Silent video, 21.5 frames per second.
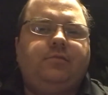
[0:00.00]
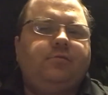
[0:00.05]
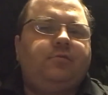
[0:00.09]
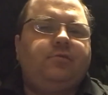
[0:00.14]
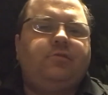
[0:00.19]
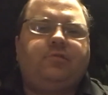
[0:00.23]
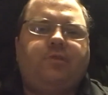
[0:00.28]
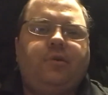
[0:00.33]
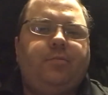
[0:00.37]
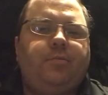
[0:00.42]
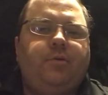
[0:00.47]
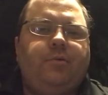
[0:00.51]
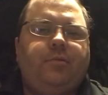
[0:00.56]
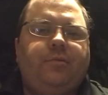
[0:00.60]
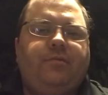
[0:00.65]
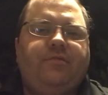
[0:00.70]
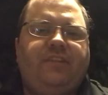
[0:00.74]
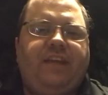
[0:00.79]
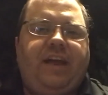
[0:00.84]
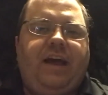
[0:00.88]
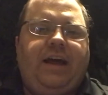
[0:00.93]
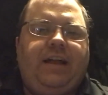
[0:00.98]
It was a suburb
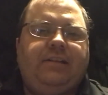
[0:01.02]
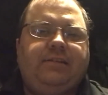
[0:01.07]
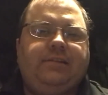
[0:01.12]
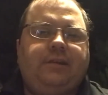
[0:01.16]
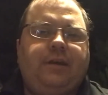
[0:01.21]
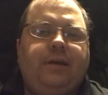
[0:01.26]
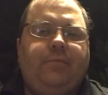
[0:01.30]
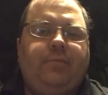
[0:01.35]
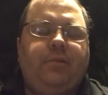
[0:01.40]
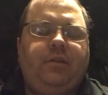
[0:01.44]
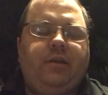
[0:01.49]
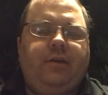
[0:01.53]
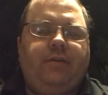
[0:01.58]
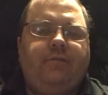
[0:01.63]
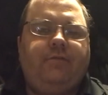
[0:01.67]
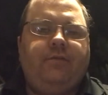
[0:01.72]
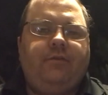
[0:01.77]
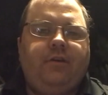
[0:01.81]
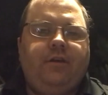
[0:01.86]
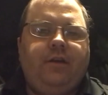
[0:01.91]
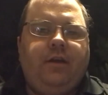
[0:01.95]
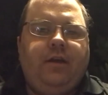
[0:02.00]
of Dallas, I believe.